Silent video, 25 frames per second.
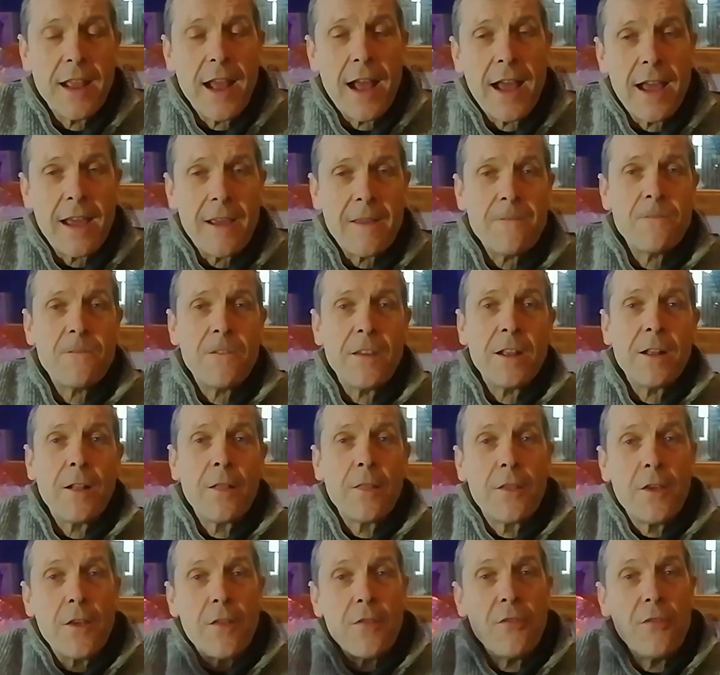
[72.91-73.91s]
I feel
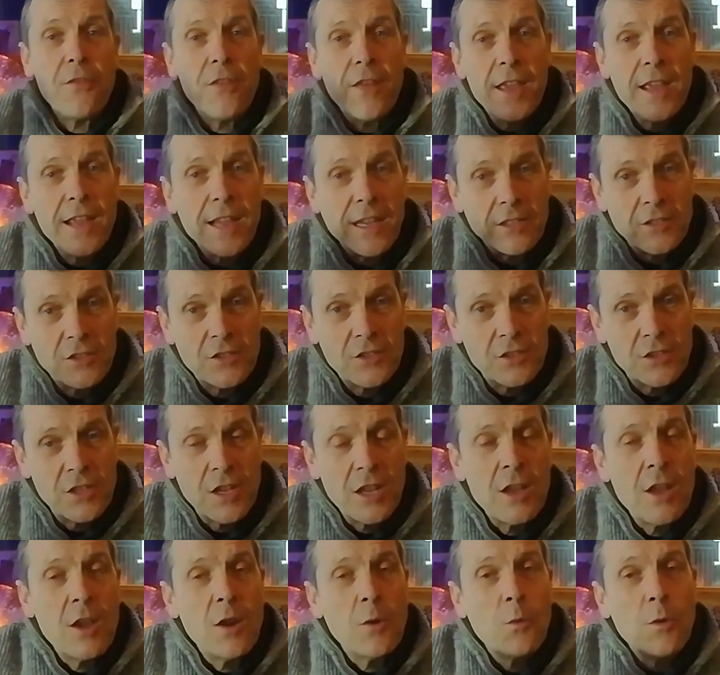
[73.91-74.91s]
that this,
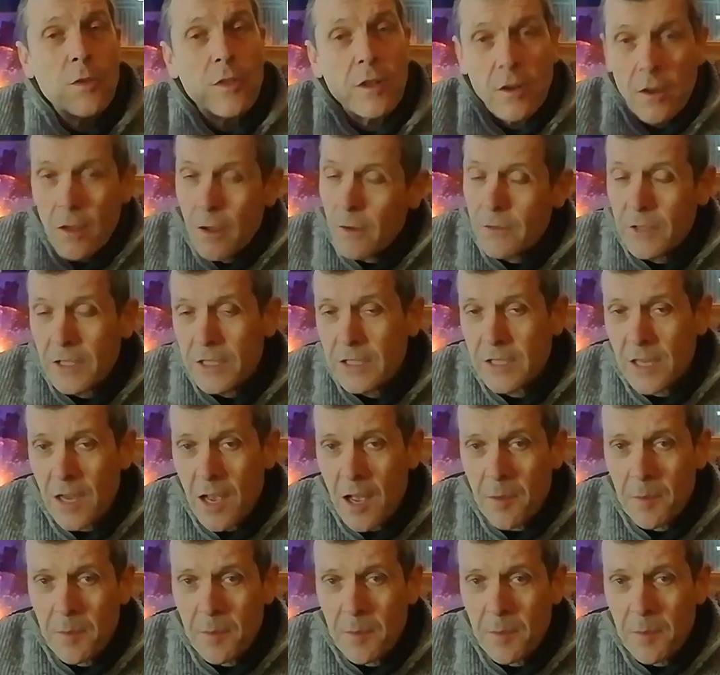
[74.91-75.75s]
with a lot of guitar